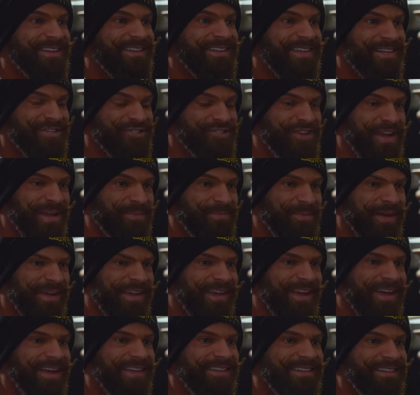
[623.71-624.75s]
they shake my
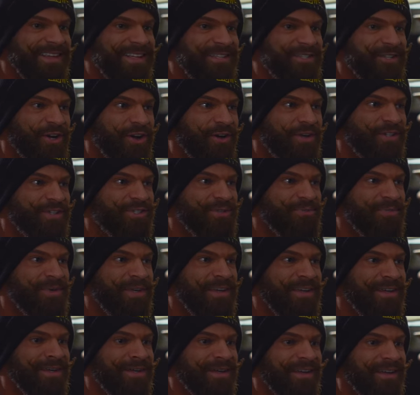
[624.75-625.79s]
hand, they talk to
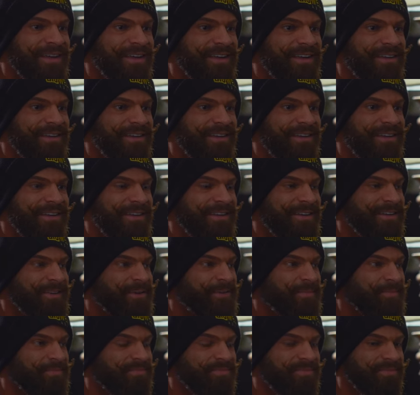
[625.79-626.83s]
me, and
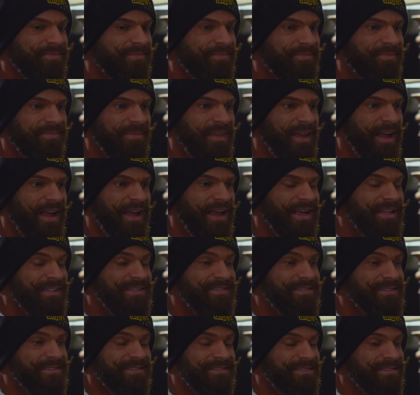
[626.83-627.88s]
I
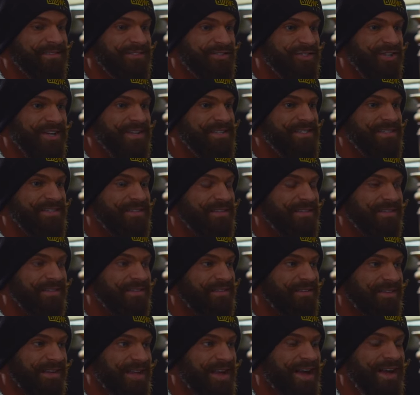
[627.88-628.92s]
just
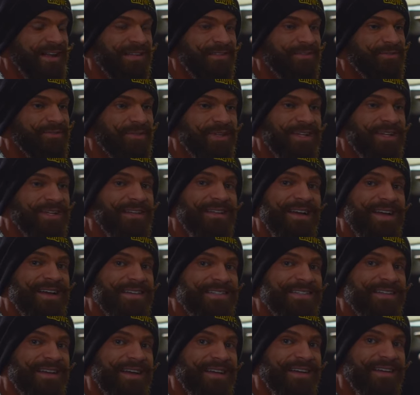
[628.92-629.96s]
can't
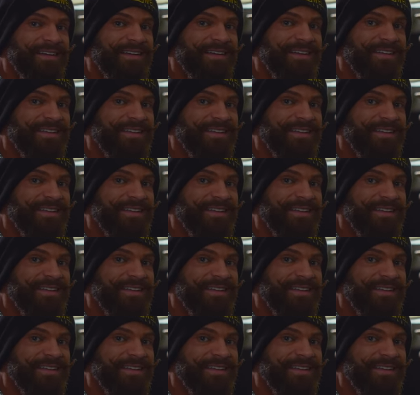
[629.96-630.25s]
realize that